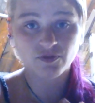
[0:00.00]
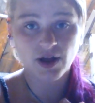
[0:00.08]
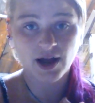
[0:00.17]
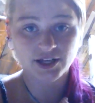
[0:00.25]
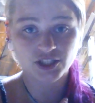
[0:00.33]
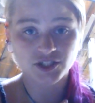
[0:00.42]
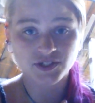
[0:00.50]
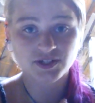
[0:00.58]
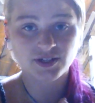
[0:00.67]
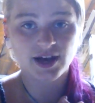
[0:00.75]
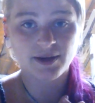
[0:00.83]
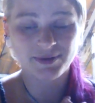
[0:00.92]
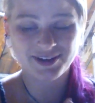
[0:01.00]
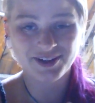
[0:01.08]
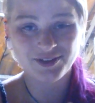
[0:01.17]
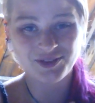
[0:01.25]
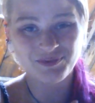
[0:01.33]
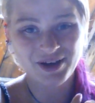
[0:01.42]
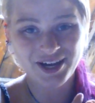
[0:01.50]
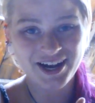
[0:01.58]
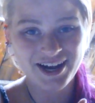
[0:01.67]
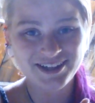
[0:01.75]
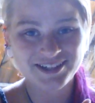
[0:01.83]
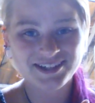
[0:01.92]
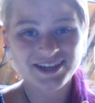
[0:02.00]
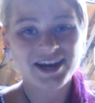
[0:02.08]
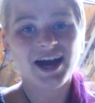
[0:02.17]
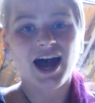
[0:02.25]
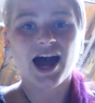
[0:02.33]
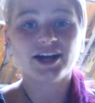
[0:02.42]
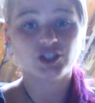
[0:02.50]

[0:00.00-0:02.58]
Other than my guides. I